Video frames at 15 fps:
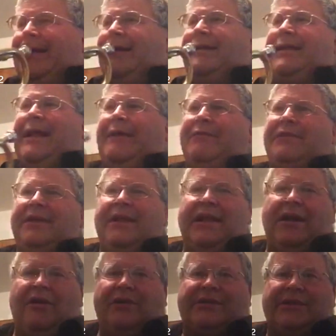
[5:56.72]
That
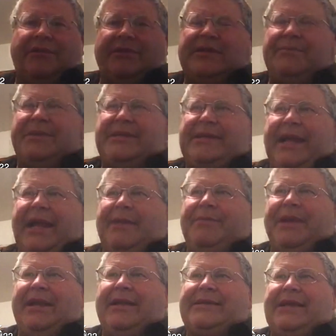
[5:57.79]
also was a mistake
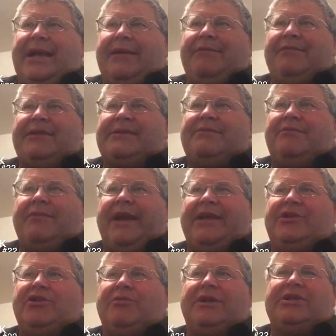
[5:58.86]
because I was way
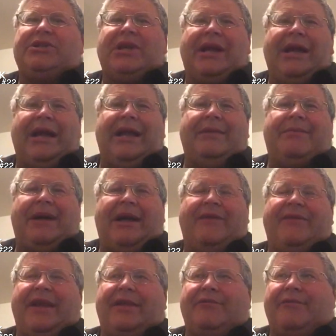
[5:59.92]
too much time on
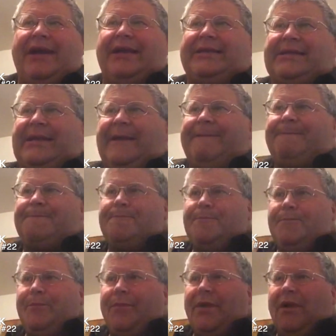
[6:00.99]
that rest.
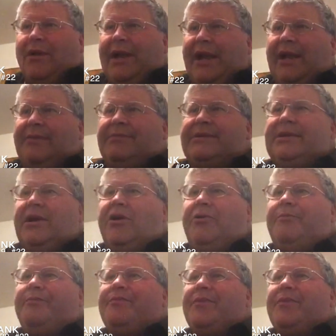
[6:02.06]
Okay, so,